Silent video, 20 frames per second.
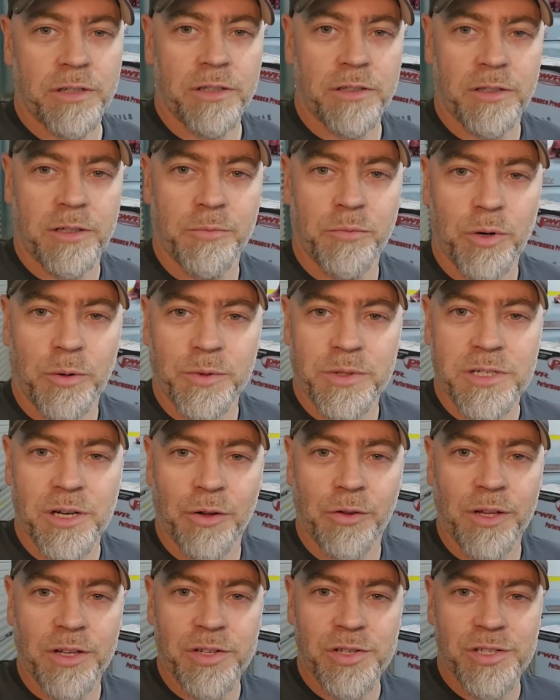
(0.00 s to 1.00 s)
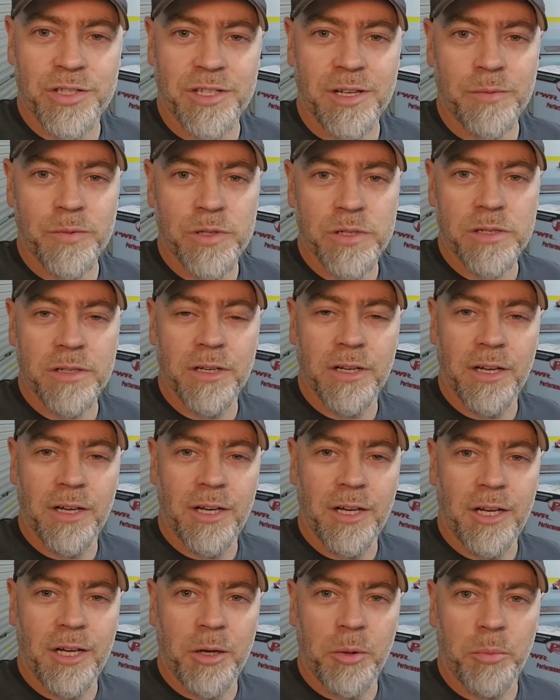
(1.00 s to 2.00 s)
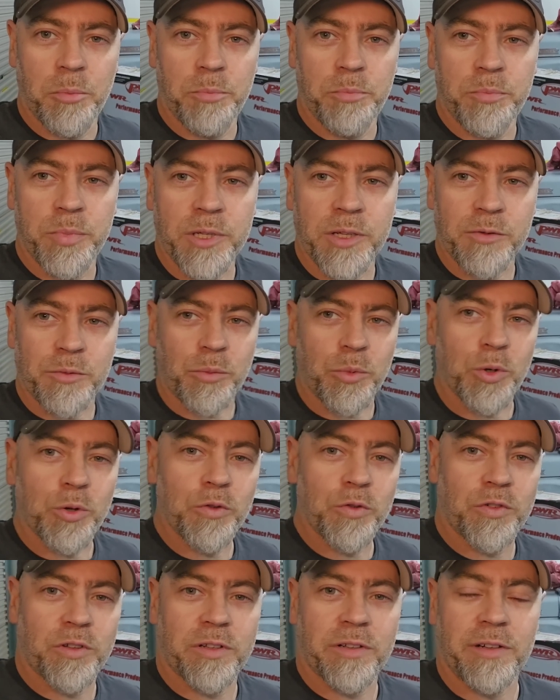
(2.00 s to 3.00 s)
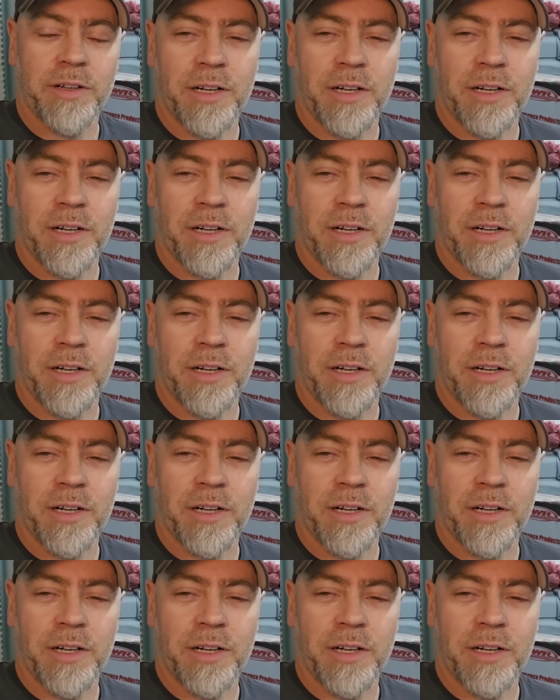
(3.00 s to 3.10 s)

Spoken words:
You can probably tell that step's been removed.